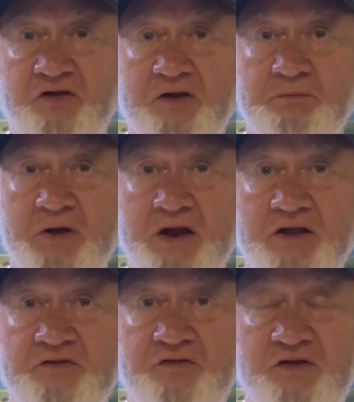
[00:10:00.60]
10
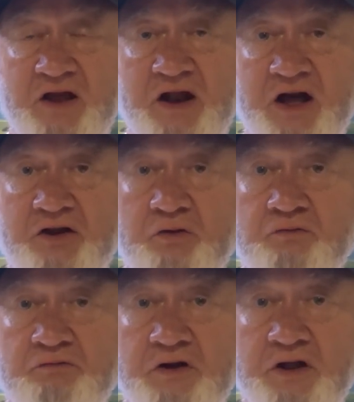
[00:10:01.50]
minutes, and I
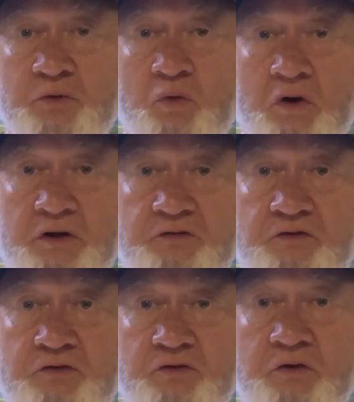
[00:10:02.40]
don't really want
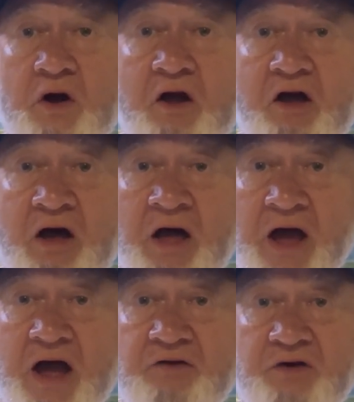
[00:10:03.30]
to
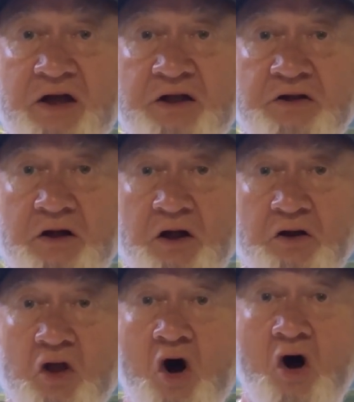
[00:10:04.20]
have a
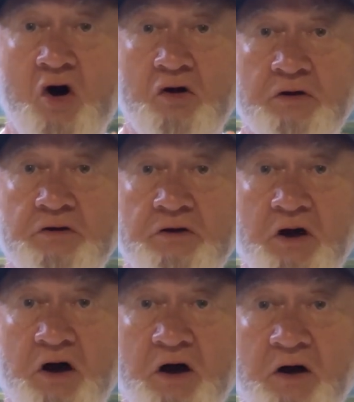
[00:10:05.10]
long
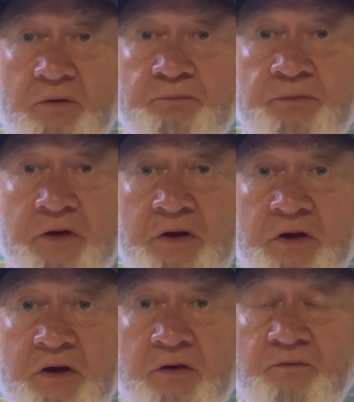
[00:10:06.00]

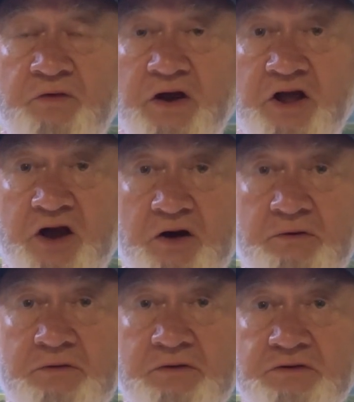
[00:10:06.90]

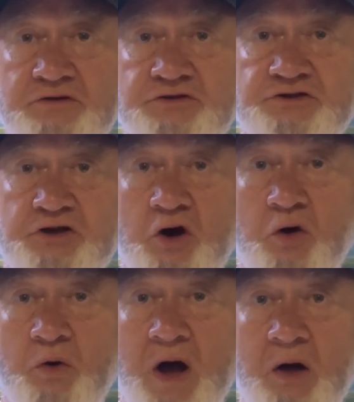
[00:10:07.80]
video,
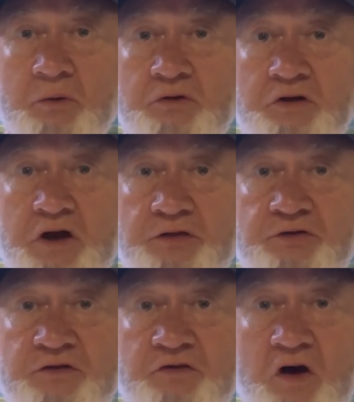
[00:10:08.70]
so I'll cut
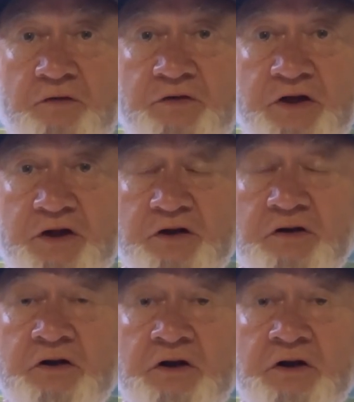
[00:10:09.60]
this off here.